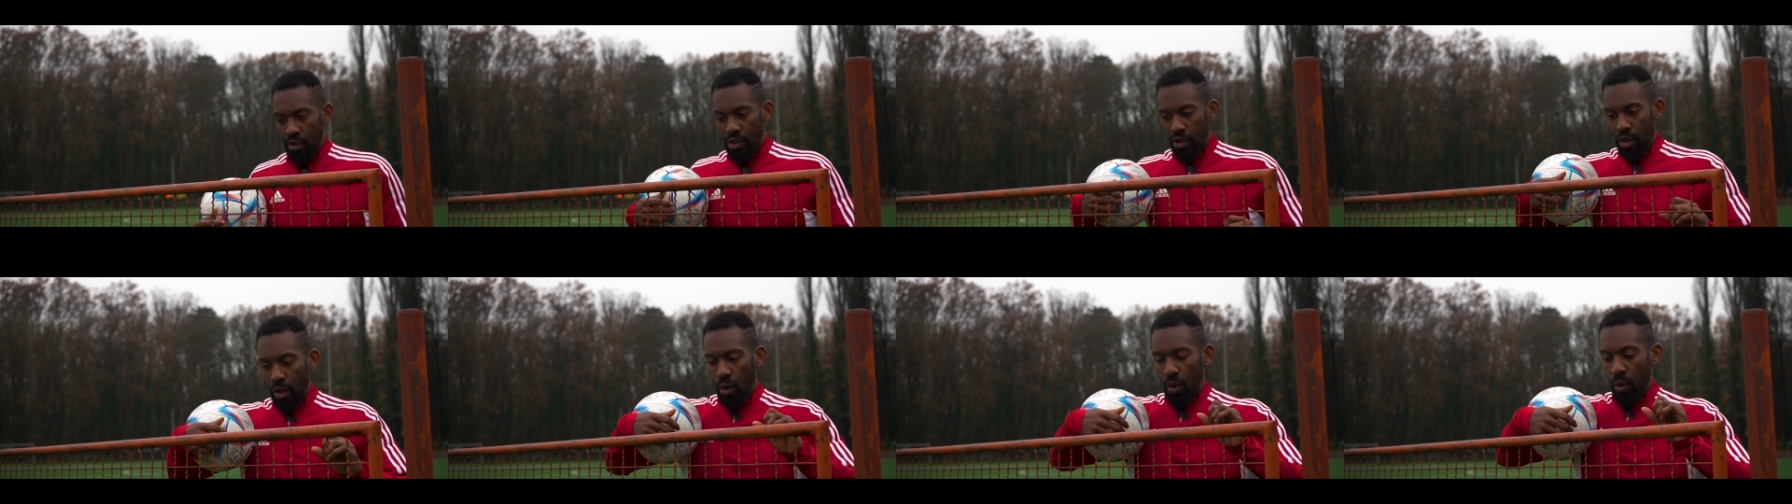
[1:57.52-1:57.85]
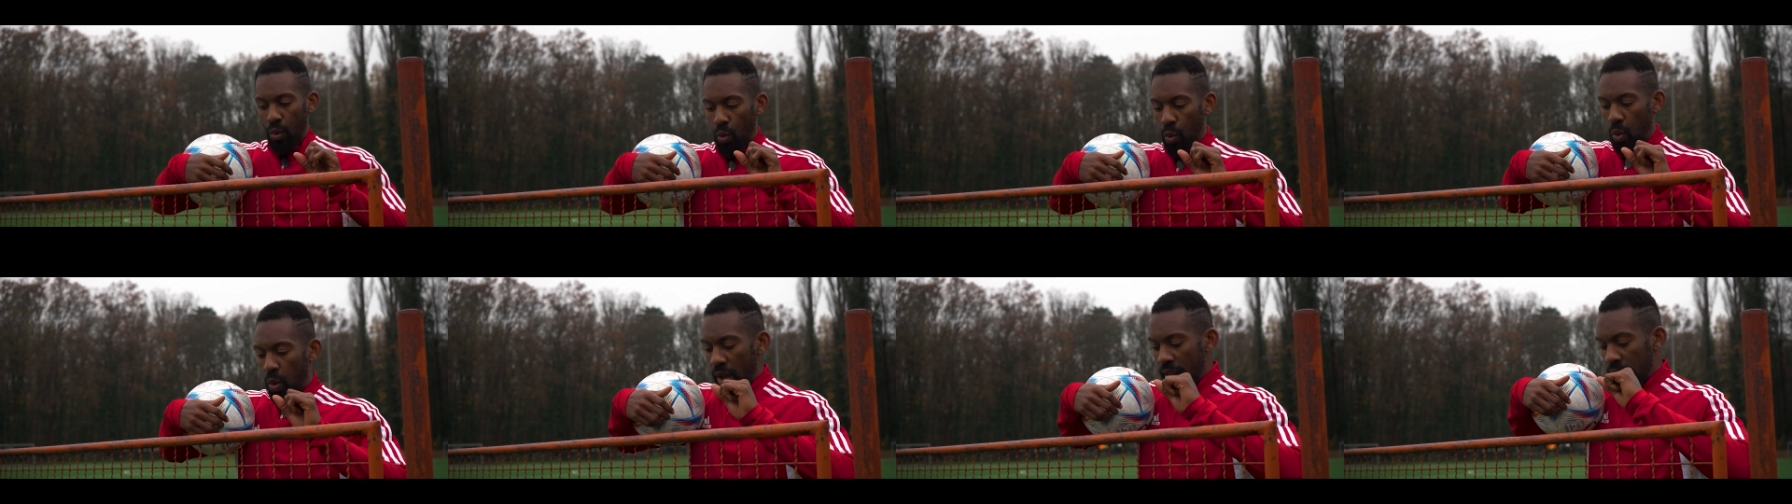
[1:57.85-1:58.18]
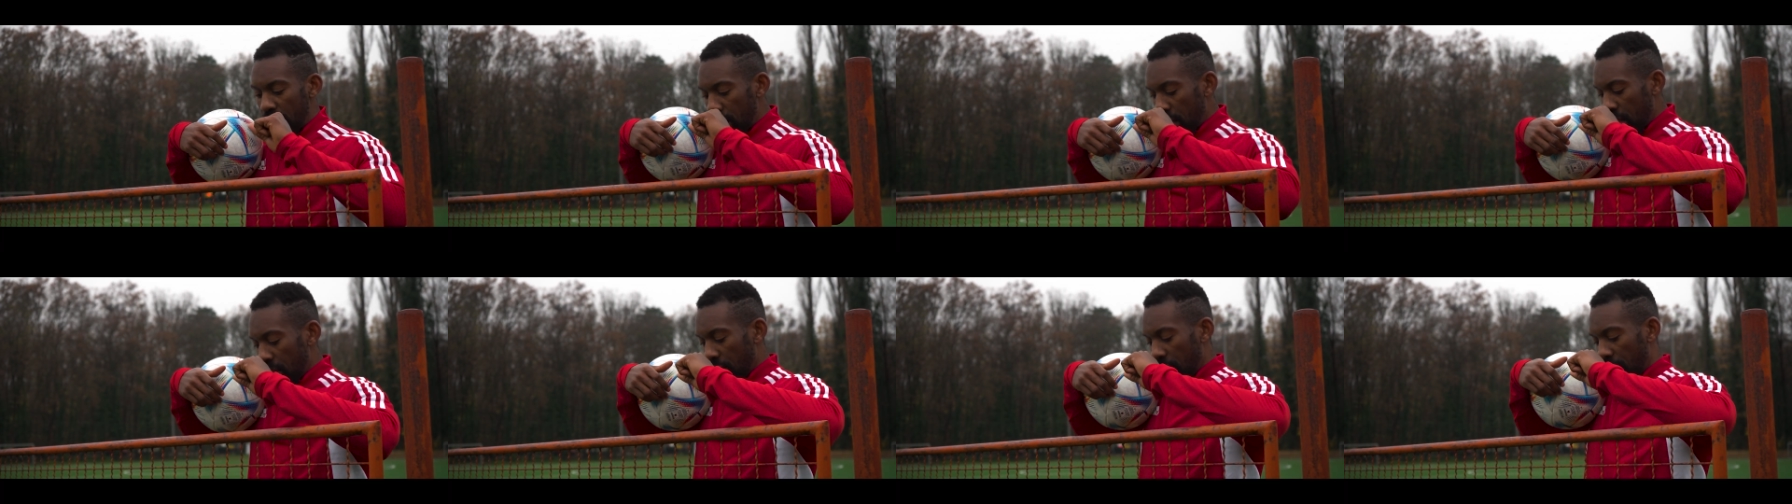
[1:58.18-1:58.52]
So
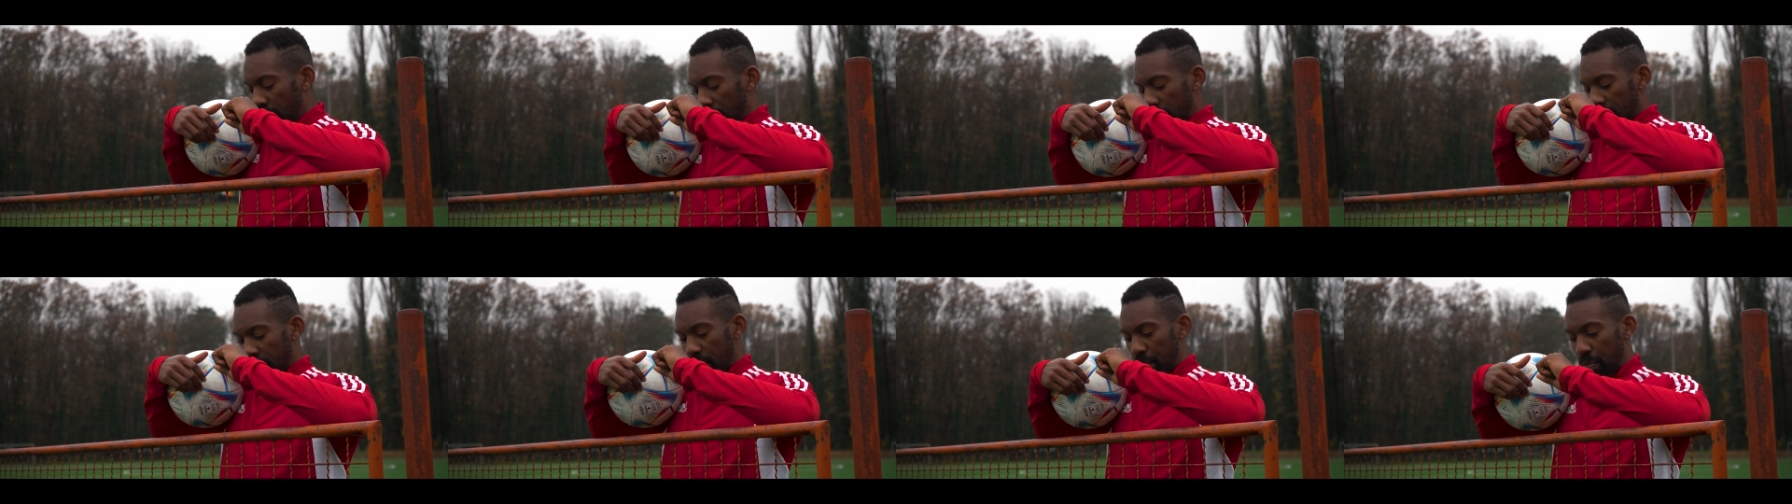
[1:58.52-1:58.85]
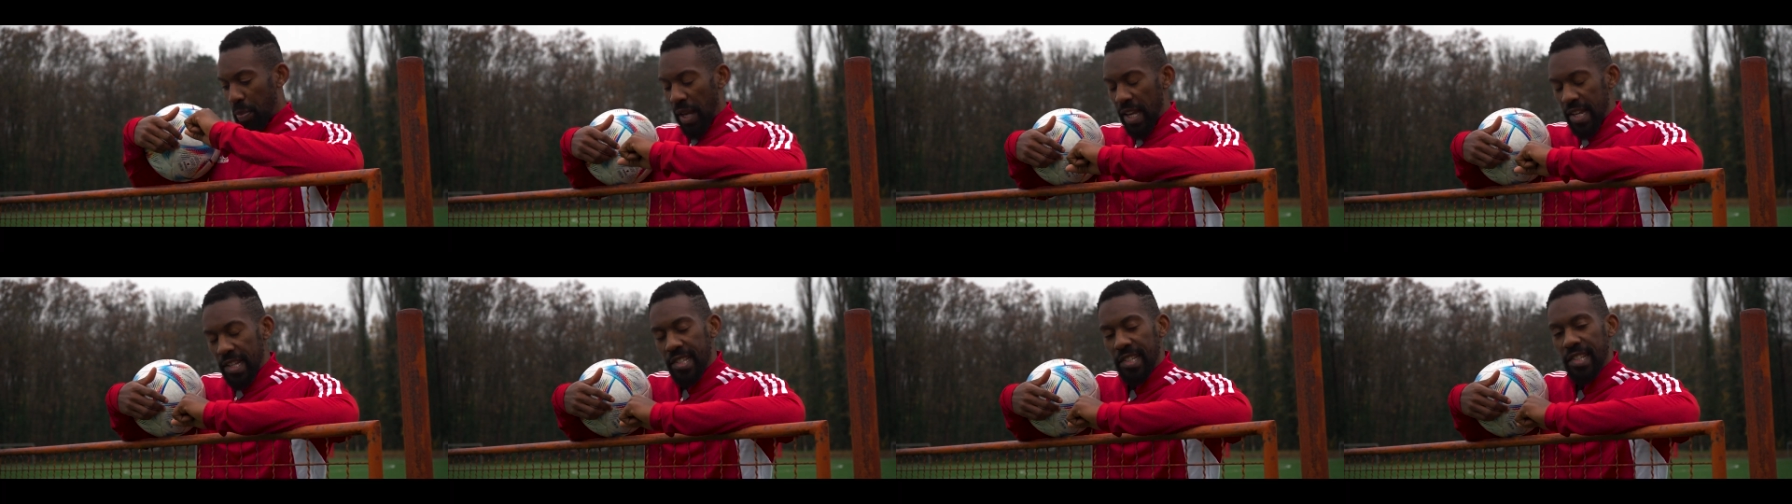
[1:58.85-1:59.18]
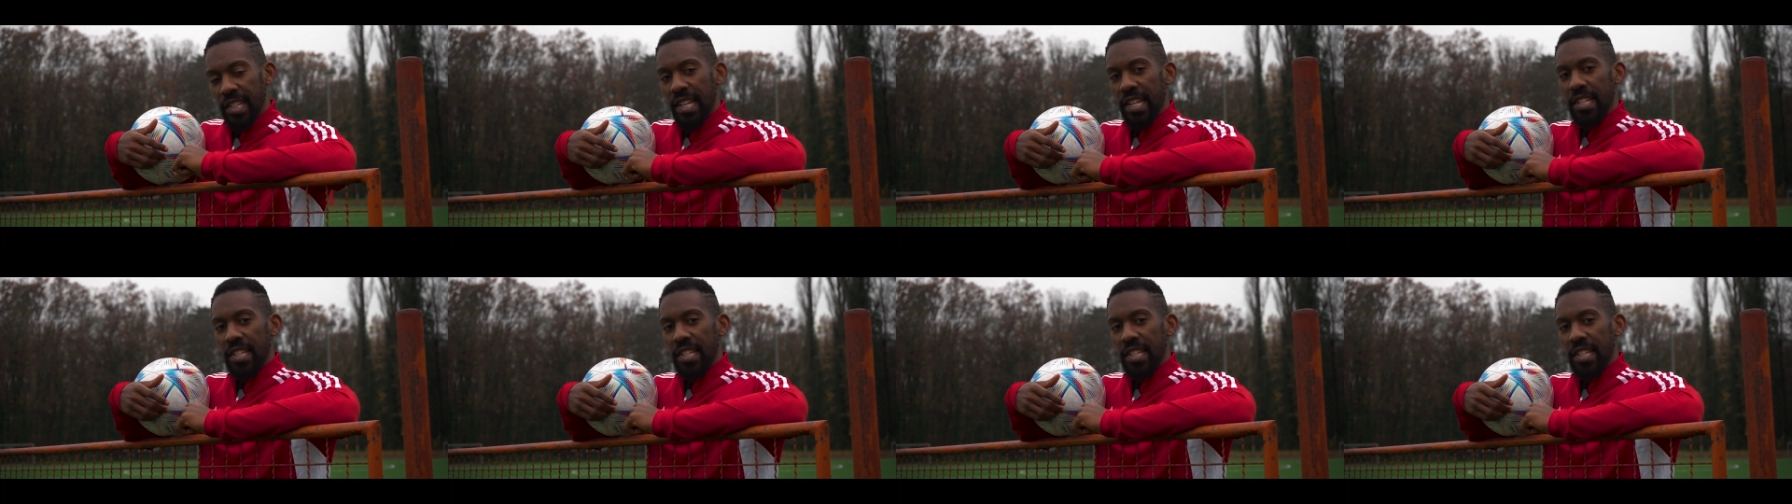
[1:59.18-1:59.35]
when the space